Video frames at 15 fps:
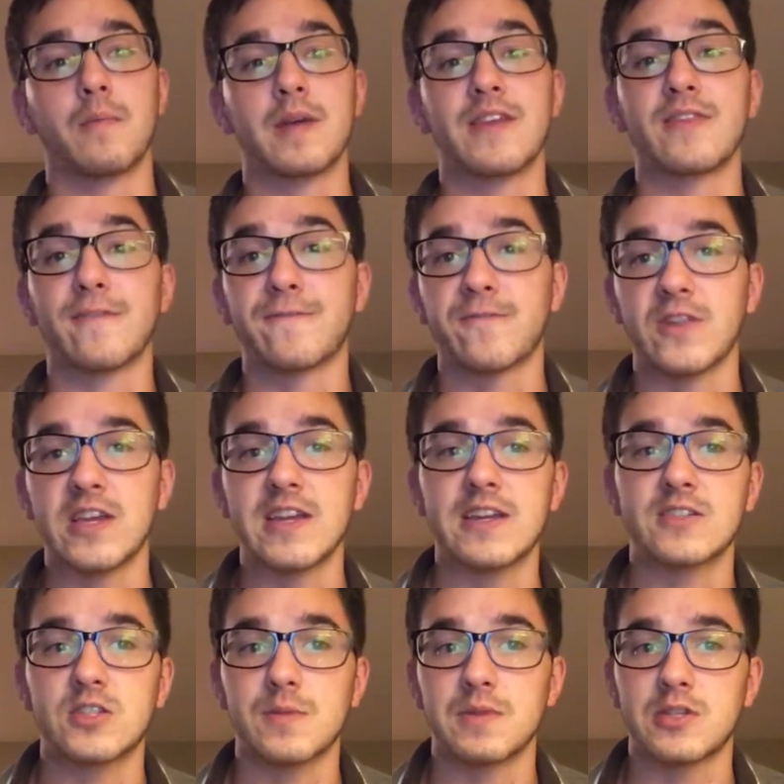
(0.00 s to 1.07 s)
In the fleet,
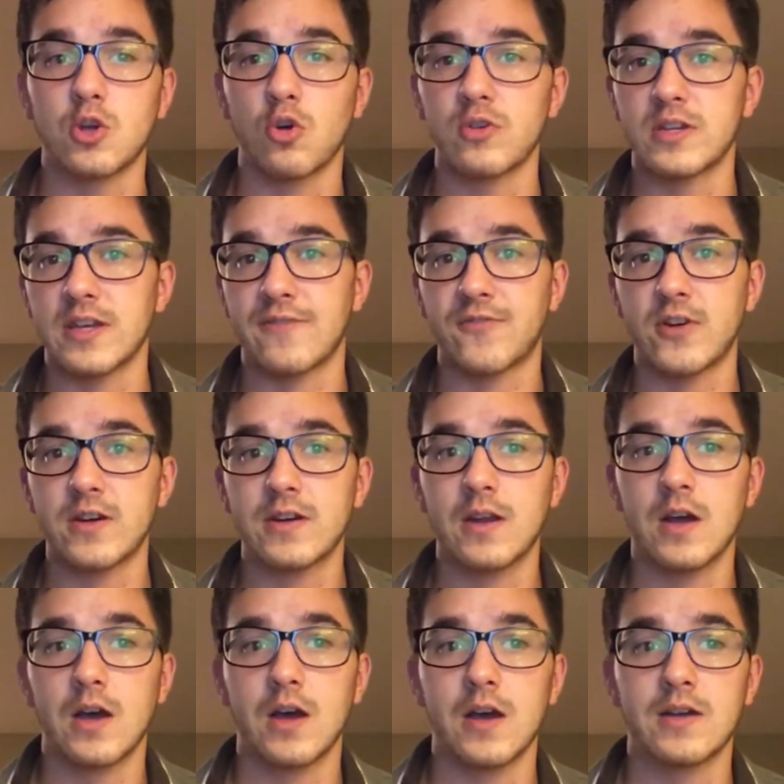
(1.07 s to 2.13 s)
it's gonna be totally different.
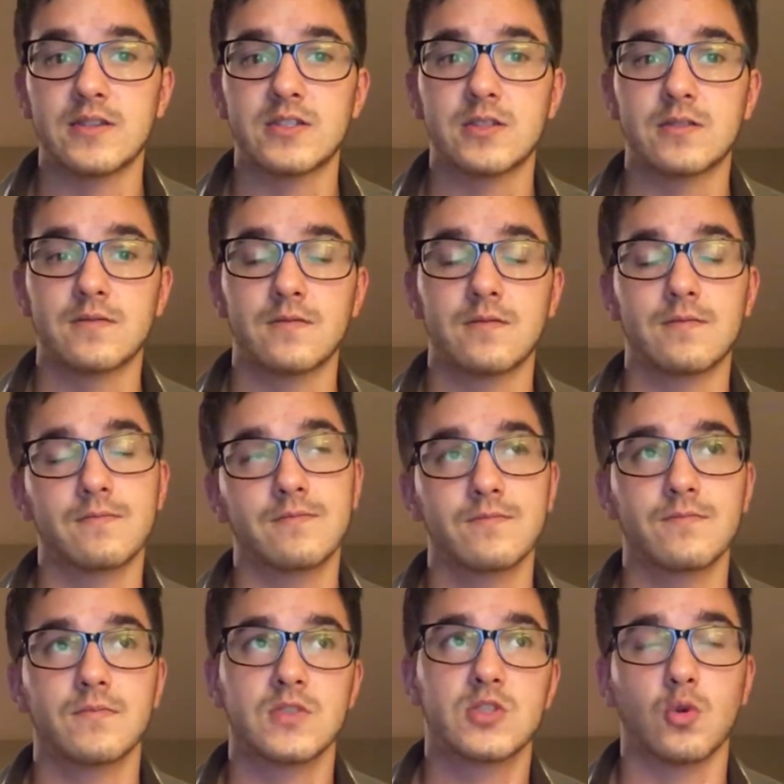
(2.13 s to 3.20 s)
It's
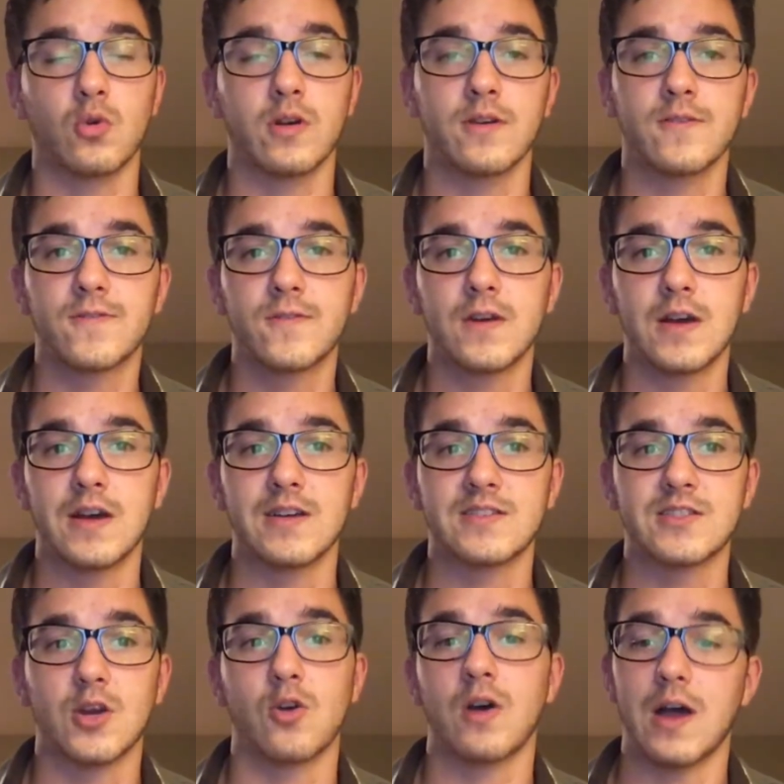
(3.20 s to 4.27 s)
sort of.
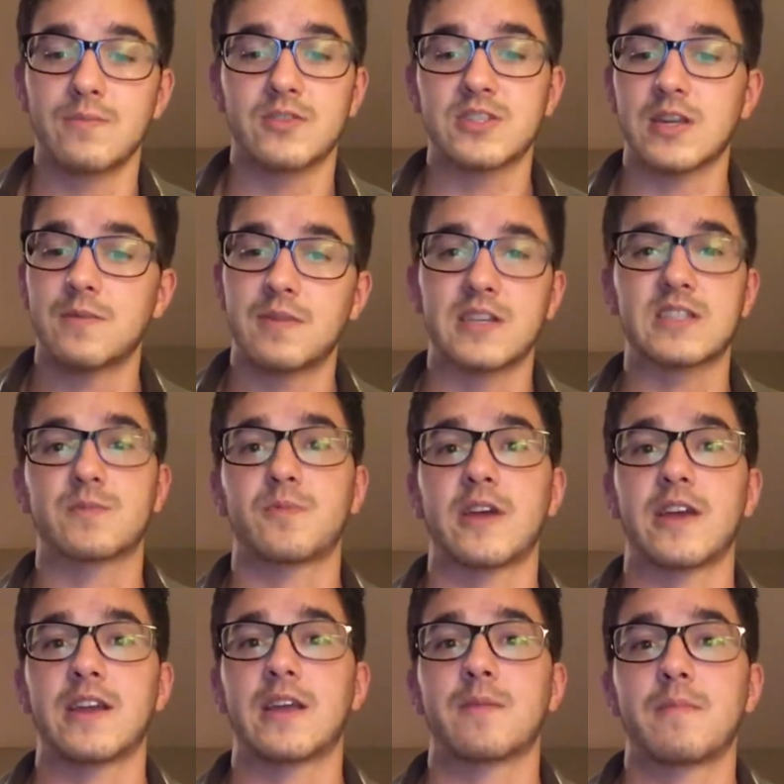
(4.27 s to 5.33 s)
So I'm just gonna be
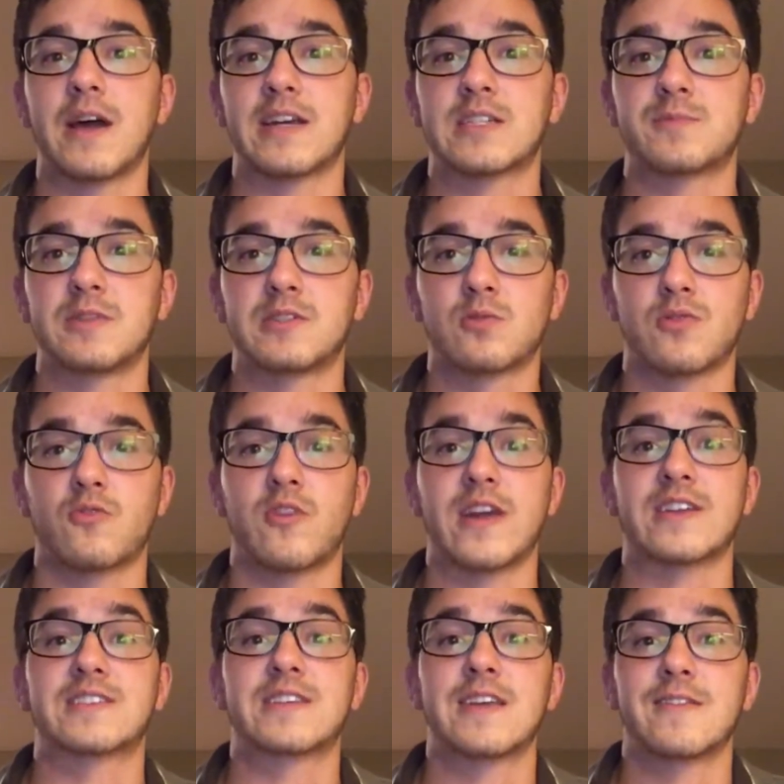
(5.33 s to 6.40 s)
explaining my experience with the
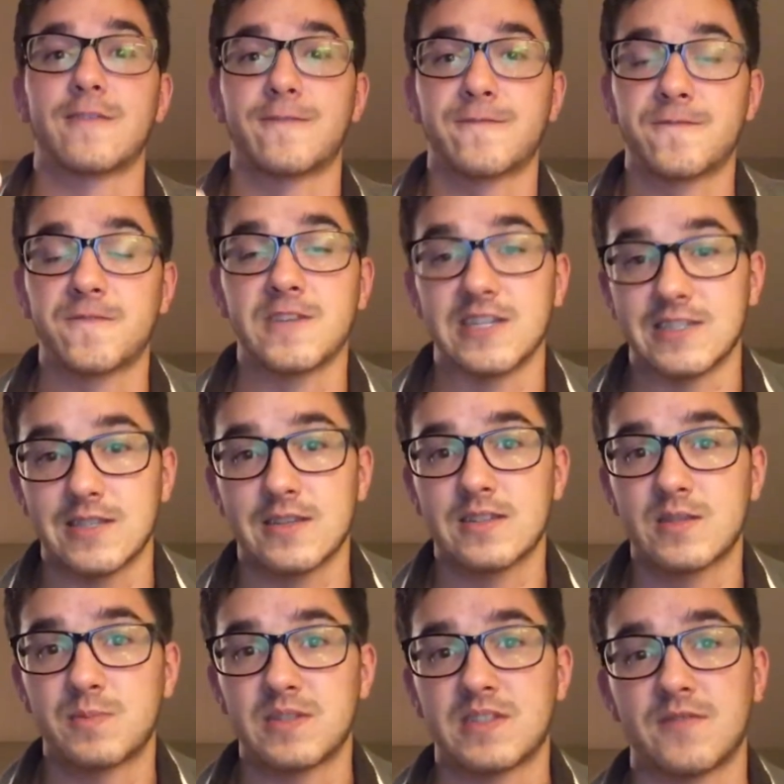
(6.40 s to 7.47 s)
ranks in the fleet
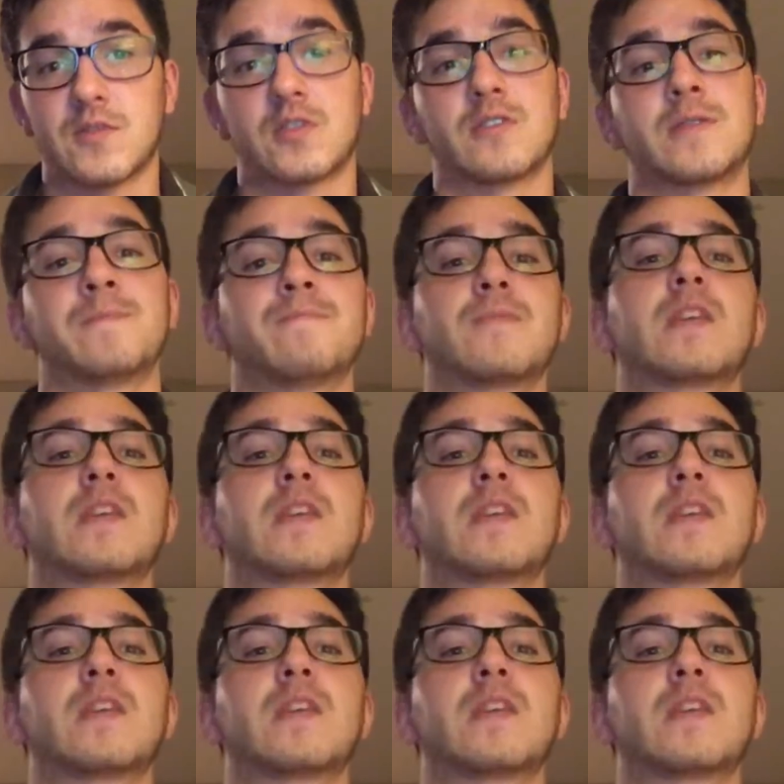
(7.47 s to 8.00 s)
specifically.